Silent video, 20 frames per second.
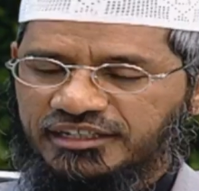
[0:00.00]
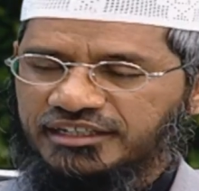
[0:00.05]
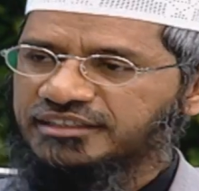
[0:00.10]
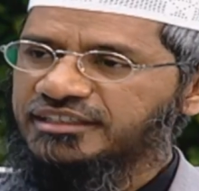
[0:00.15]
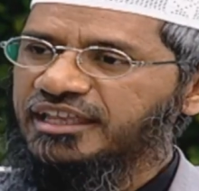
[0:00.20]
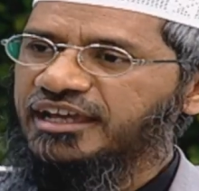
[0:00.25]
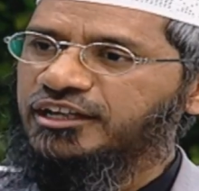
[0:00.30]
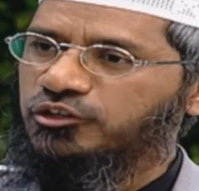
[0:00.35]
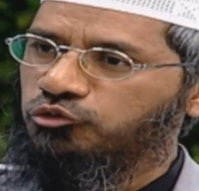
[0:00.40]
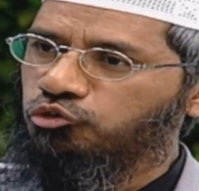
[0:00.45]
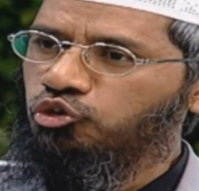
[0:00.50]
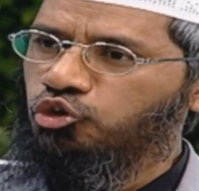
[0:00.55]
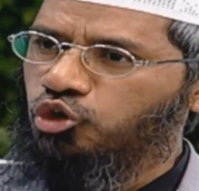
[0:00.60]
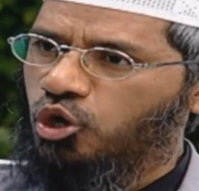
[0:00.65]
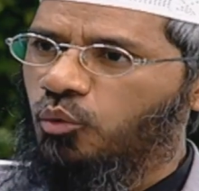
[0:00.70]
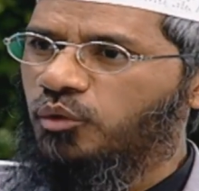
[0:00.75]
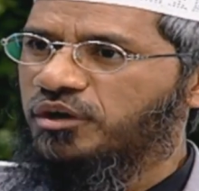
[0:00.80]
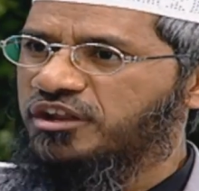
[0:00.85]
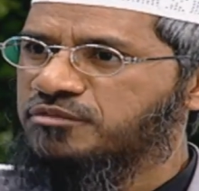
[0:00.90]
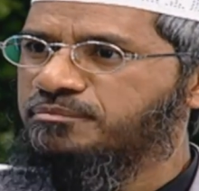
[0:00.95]
that do you know
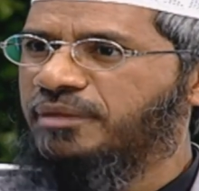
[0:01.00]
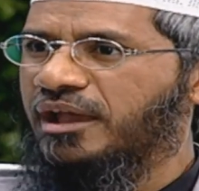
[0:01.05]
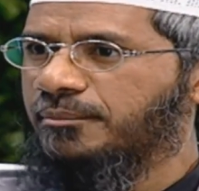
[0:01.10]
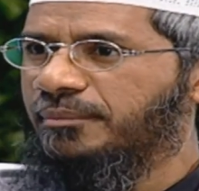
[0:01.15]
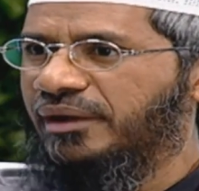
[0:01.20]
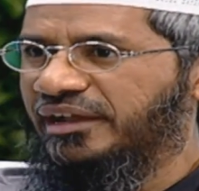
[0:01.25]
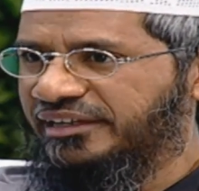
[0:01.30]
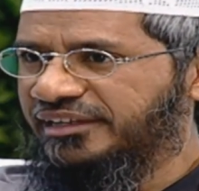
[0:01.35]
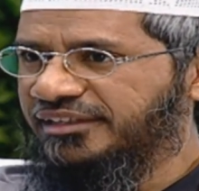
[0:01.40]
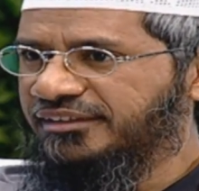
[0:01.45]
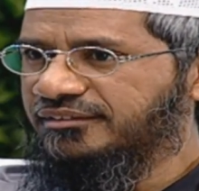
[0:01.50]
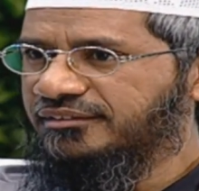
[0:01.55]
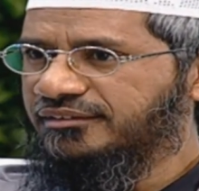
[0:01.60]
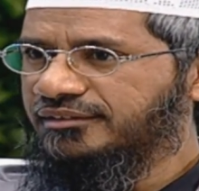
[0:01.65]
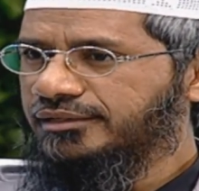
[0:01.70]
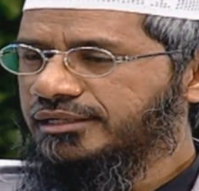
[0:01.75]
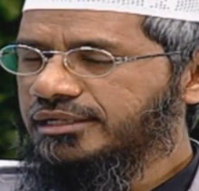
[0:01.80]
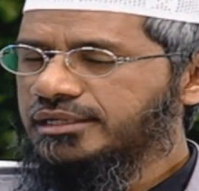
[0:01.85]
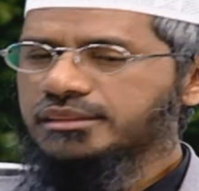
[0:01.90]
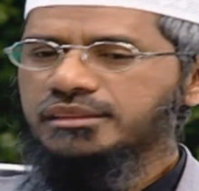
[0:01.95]
what is backbiting?
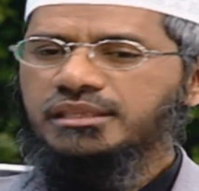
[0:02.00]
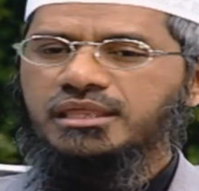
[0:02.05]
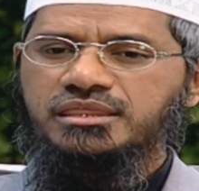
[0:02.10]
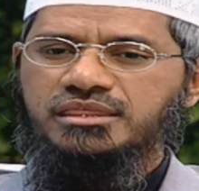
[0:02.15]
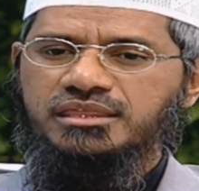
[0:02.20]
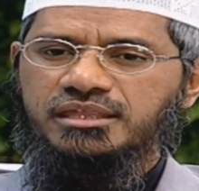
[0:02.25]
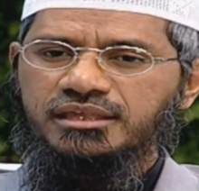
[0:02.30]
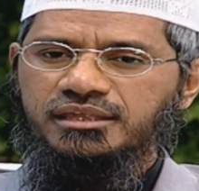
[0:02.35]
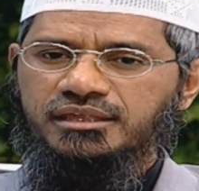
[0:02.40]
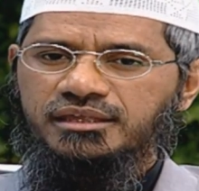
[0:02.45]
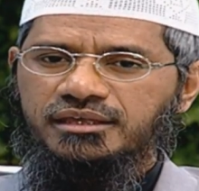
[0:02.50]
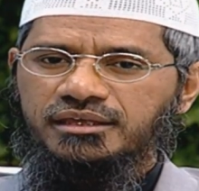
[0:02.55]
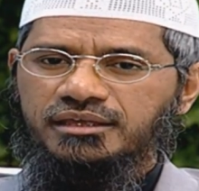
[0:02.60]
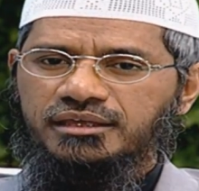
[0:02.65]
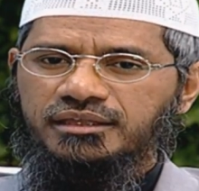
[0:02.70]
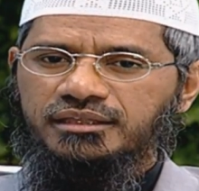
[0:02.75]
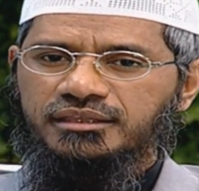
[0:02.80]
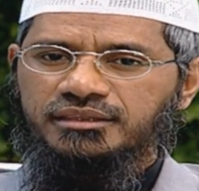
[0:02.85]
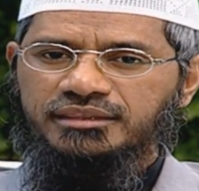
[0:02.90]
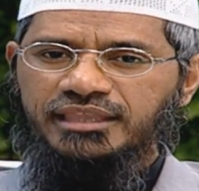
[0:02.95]
They say
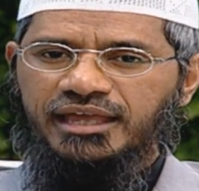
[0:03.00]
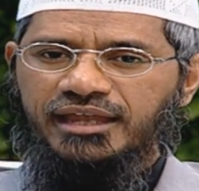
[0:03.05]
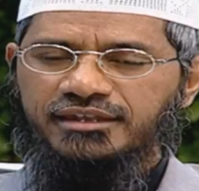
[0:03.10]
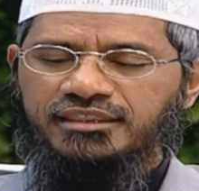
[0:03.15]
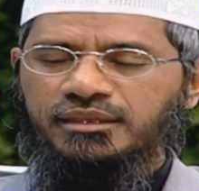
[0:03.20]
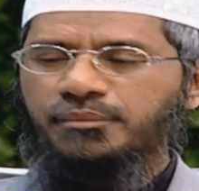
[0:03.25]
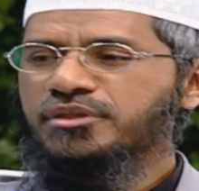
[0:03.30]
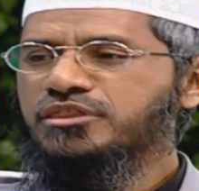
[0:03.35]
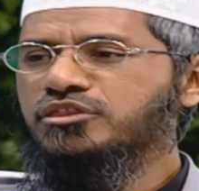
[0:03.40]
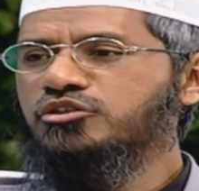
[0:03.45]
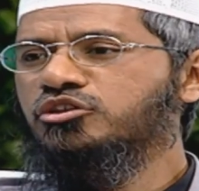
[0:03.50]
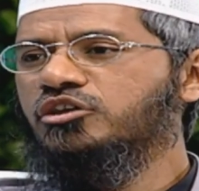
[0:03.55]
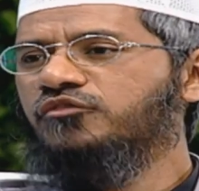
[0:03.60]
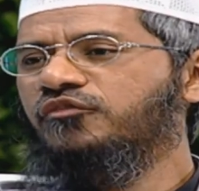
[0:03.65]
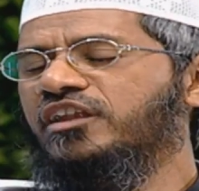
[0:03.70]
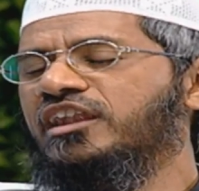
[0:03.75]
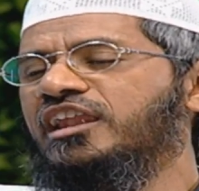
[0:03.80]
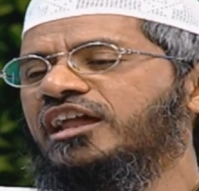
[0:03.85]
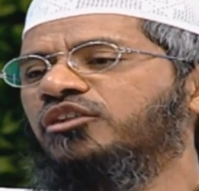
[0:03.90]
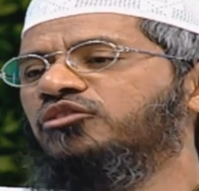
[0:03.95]
that the Messenger of
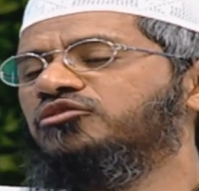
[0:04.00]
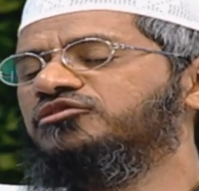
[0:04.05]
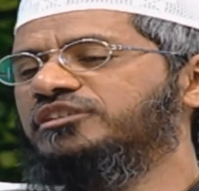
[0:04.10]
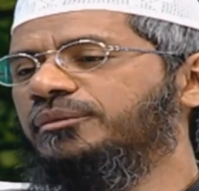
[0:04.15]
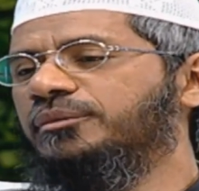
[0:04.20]
Allah knows